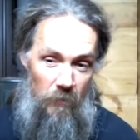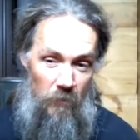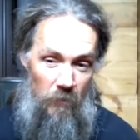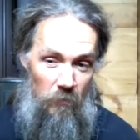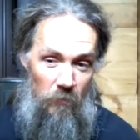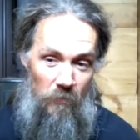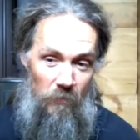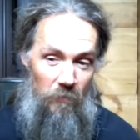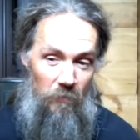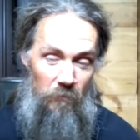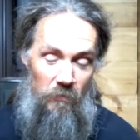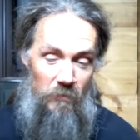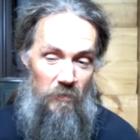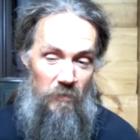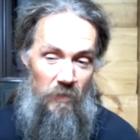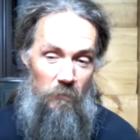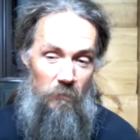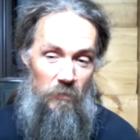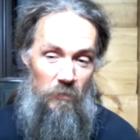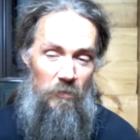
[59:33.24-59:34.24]
I don't have the
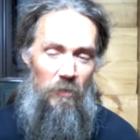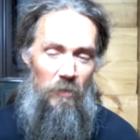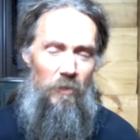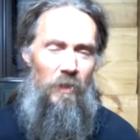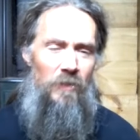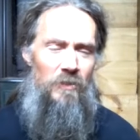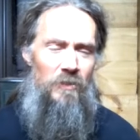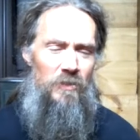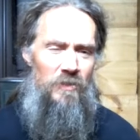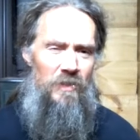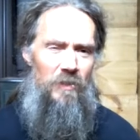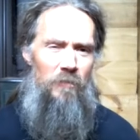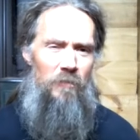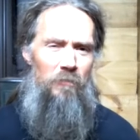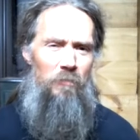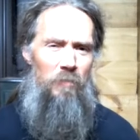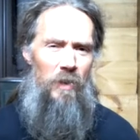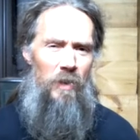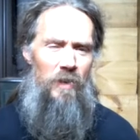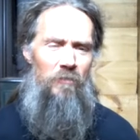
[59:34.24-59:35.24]
time to do it. I'll just tell
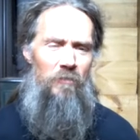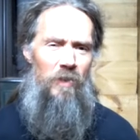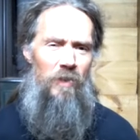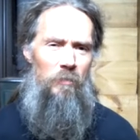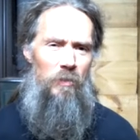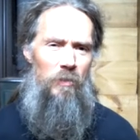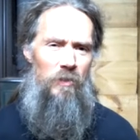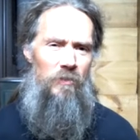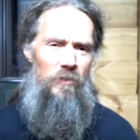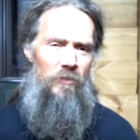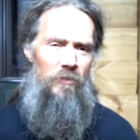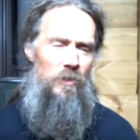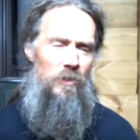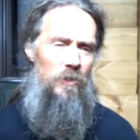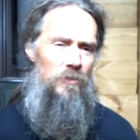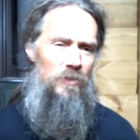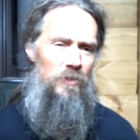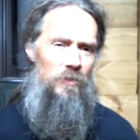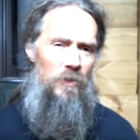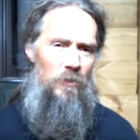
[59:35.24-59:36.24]
very, very briefly for
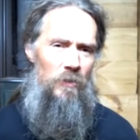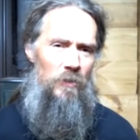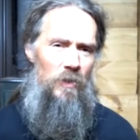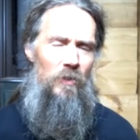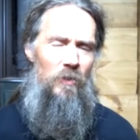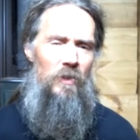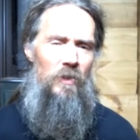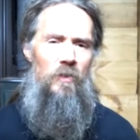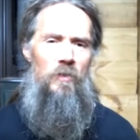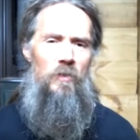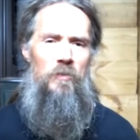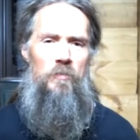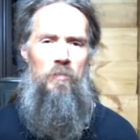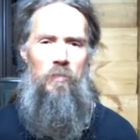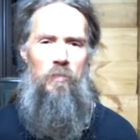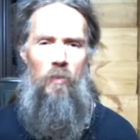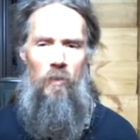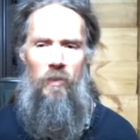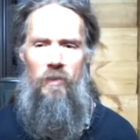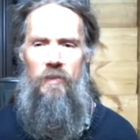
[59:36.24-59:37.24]
those who don't know. You know, he was
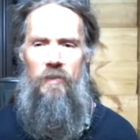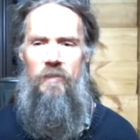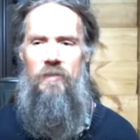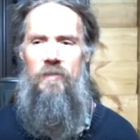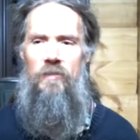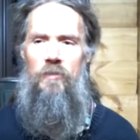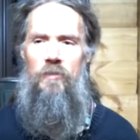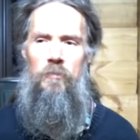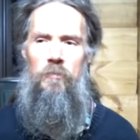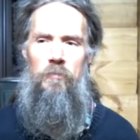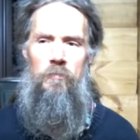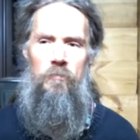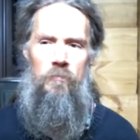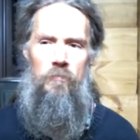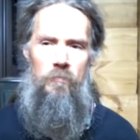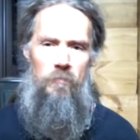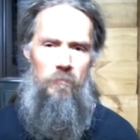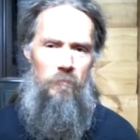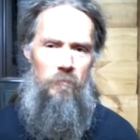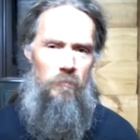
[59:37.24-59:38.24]
born into
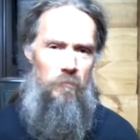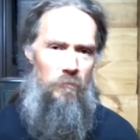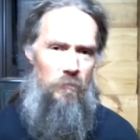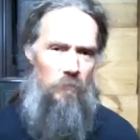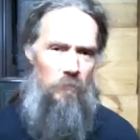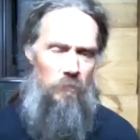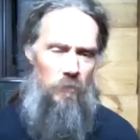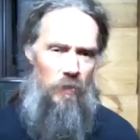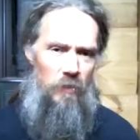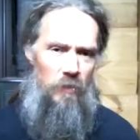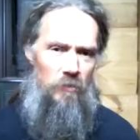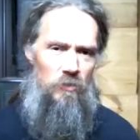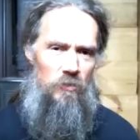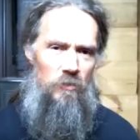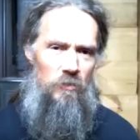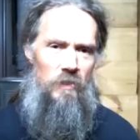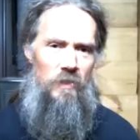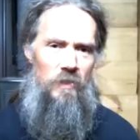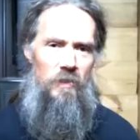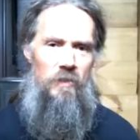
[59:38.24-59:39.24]

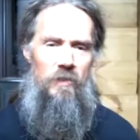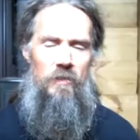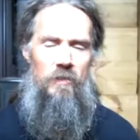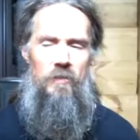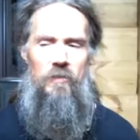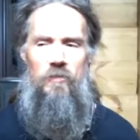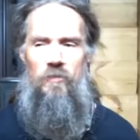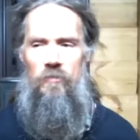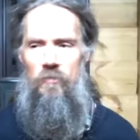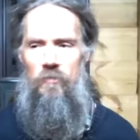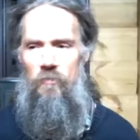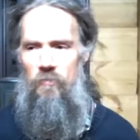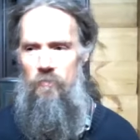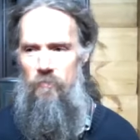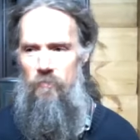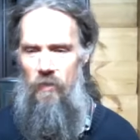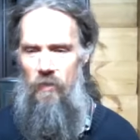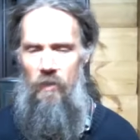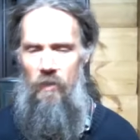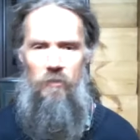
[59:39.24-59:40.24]
luxury. His
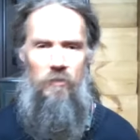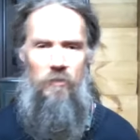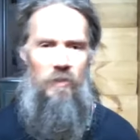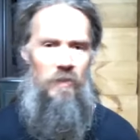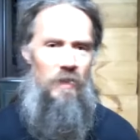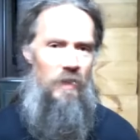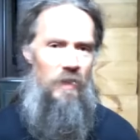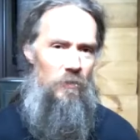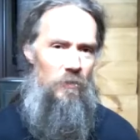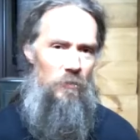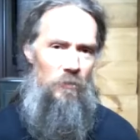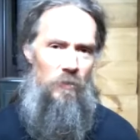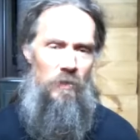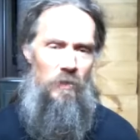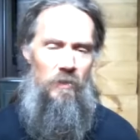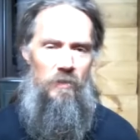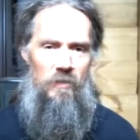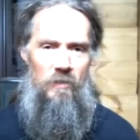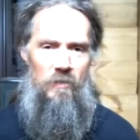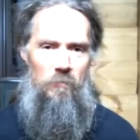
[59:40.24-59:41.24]
father, the king,
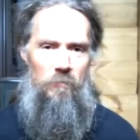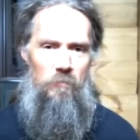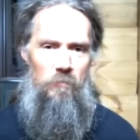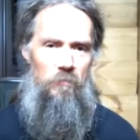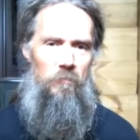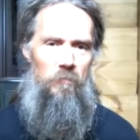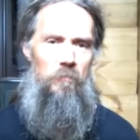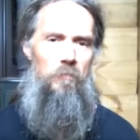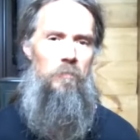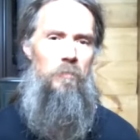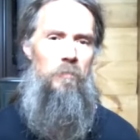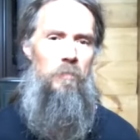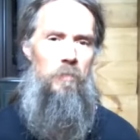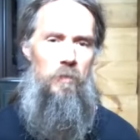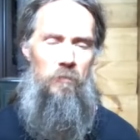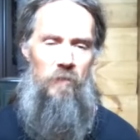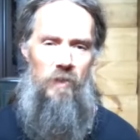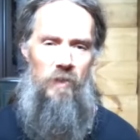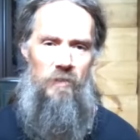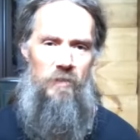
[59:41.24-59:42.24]
wanted to
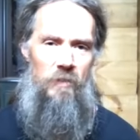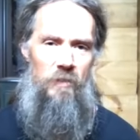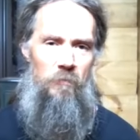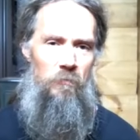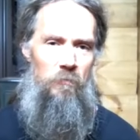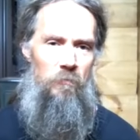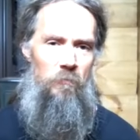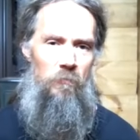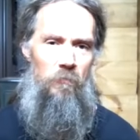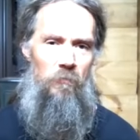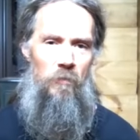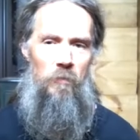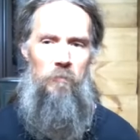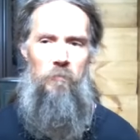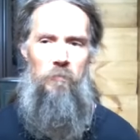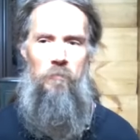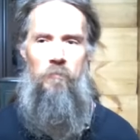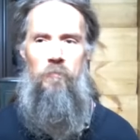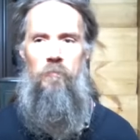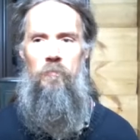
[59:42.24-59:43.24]
prevent him
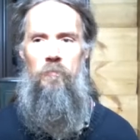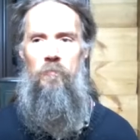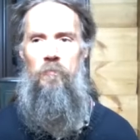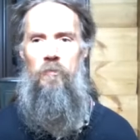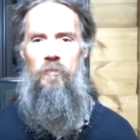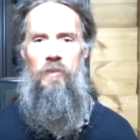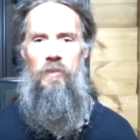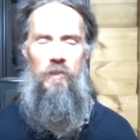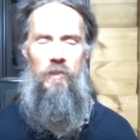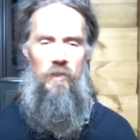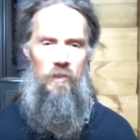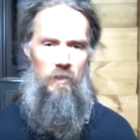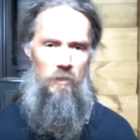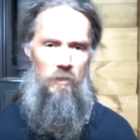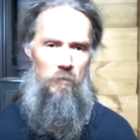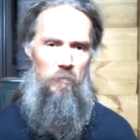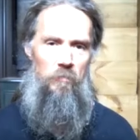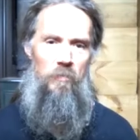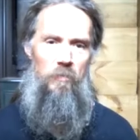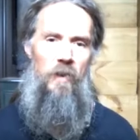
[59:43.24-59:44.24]
from fulfilling
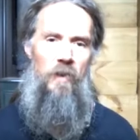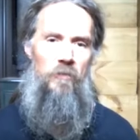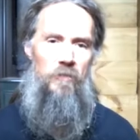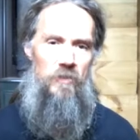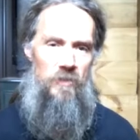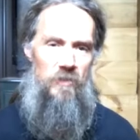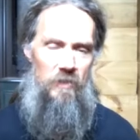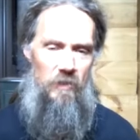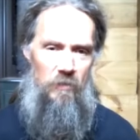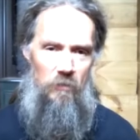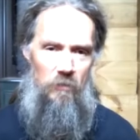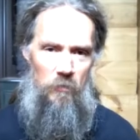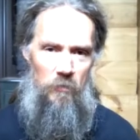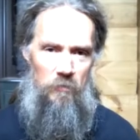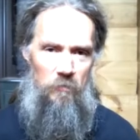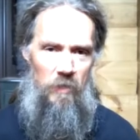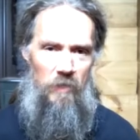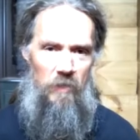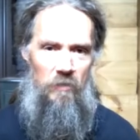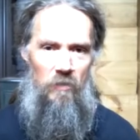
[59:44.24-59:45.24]
the prophecy that
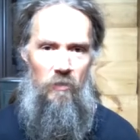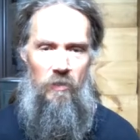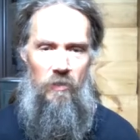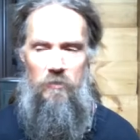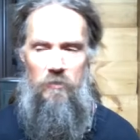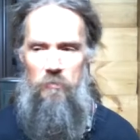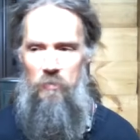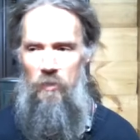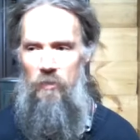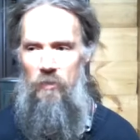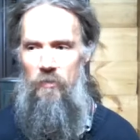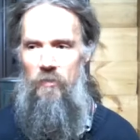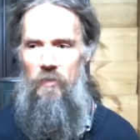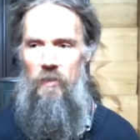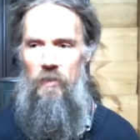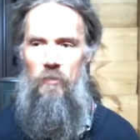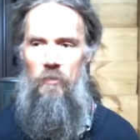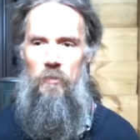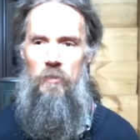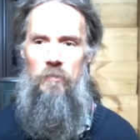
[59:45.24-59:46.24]
was made during his birth
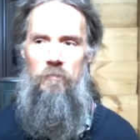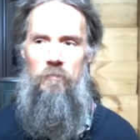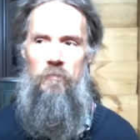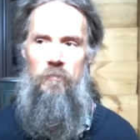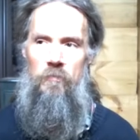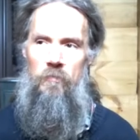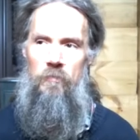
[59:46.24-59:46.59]
that he would